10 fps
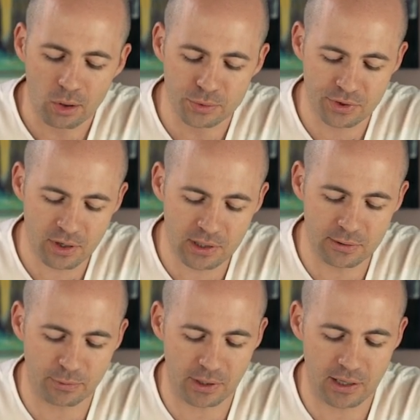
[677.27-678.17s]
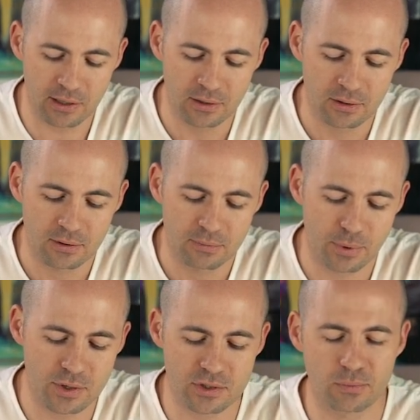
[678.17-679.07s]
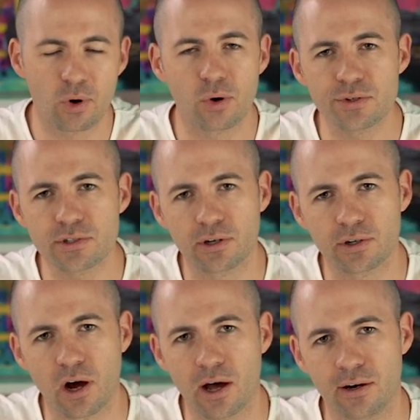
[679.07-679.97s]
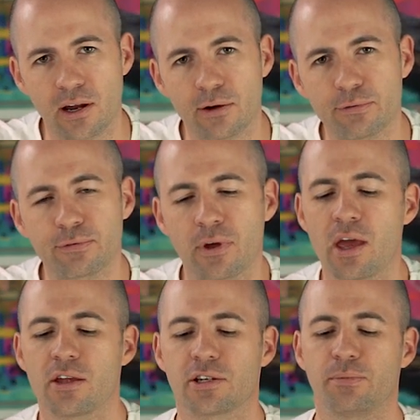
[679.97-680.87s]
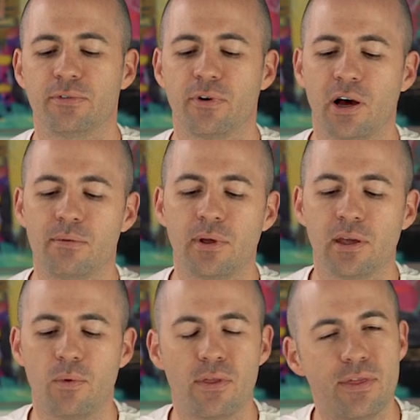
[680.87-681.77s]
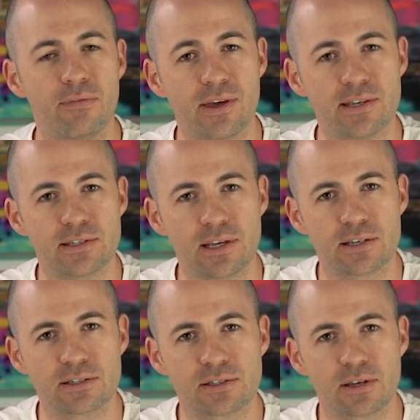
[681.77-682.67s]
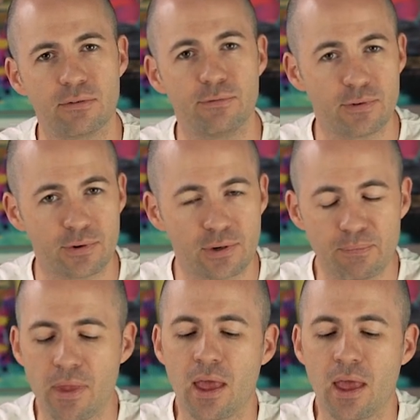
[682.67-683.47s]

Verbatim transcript: Alternatively, Burson were also kind enough to provide me with the V6 Vivid.